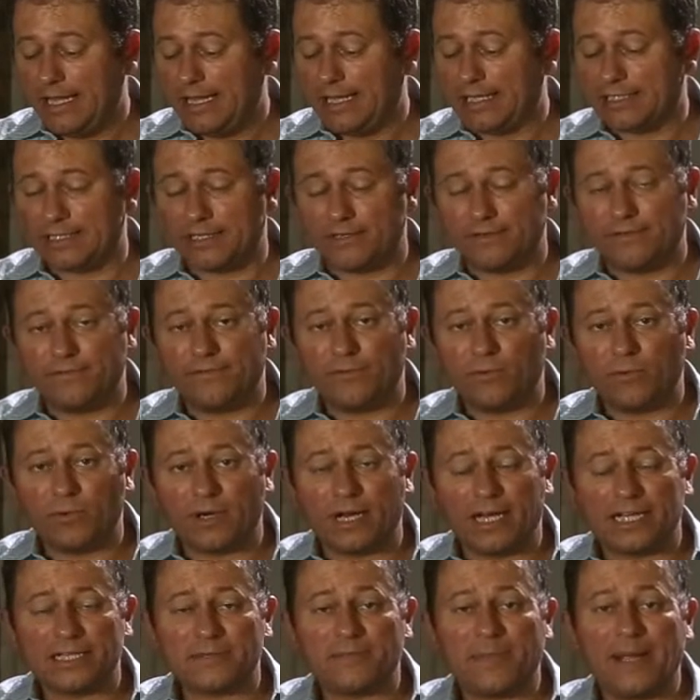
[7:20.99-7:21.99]
There's a
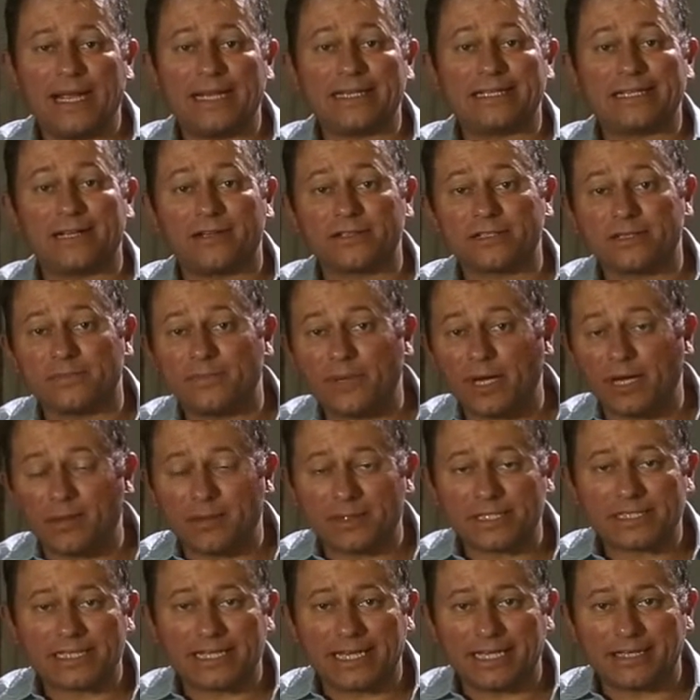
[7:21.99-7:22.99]
4-night penthouse
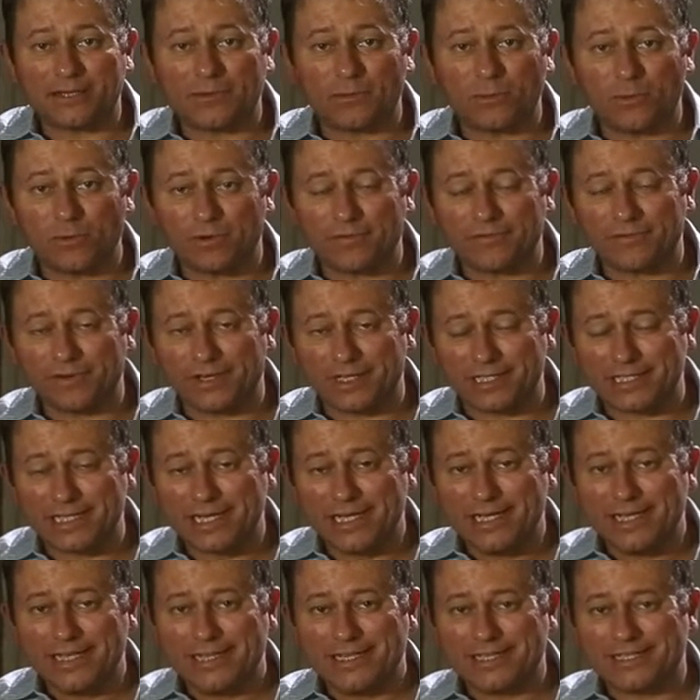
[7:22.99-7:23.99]
apartment stay at the waterfront.
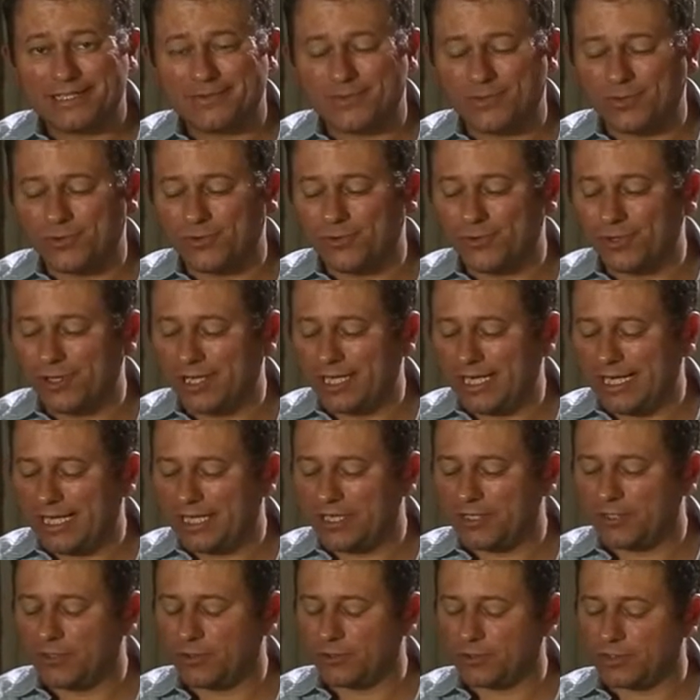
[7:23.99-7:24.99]
There's some really
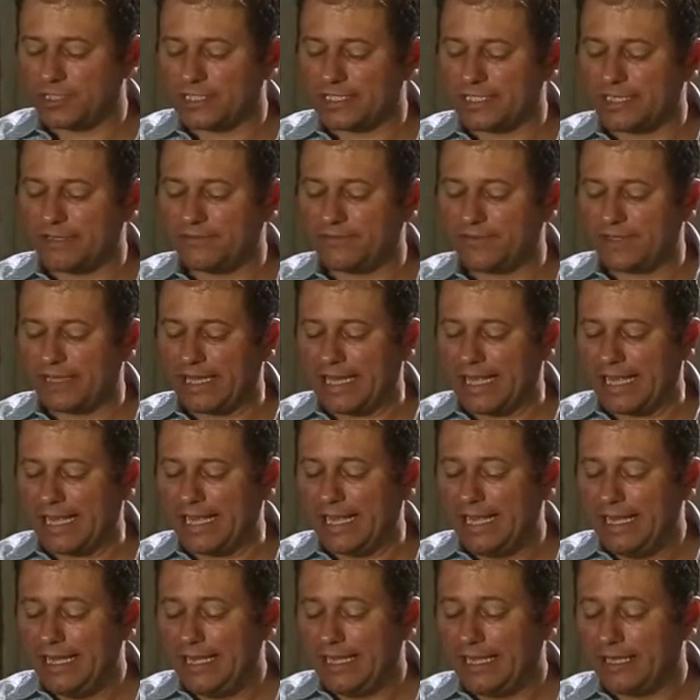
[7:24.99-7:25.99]
cool stuff in
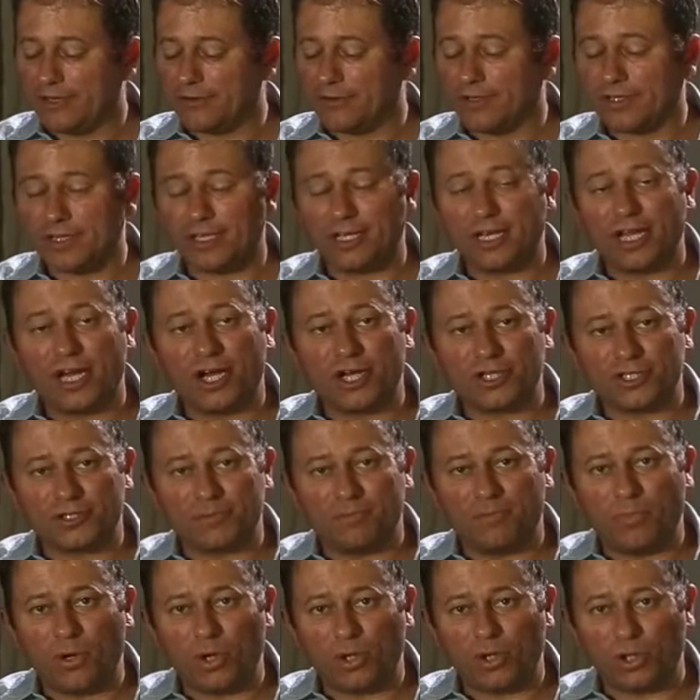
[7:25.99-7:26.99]
there, and a rather
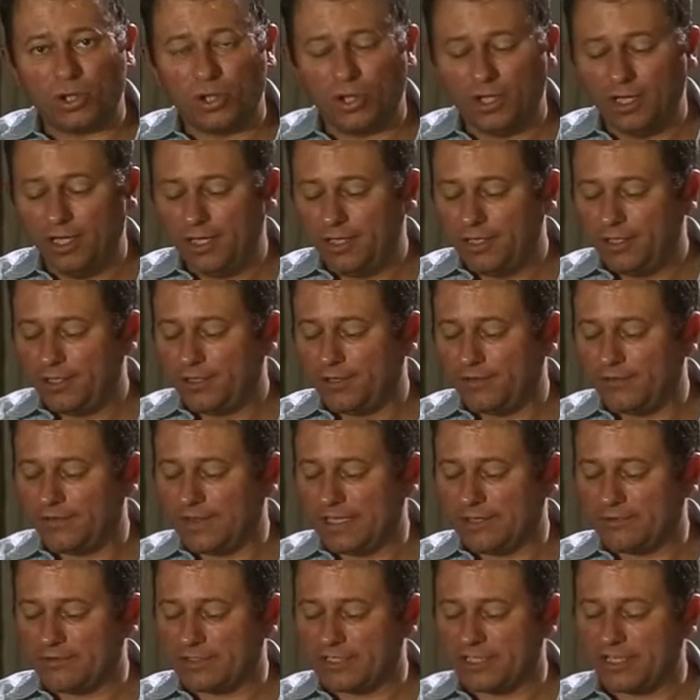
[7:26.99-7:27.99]
large bottle of
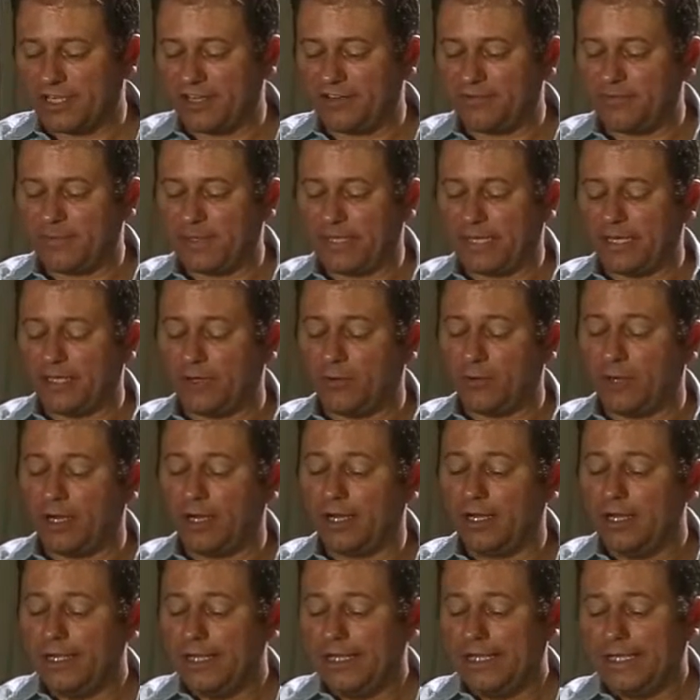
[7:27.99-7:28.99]
the Reserve Pinot Noir.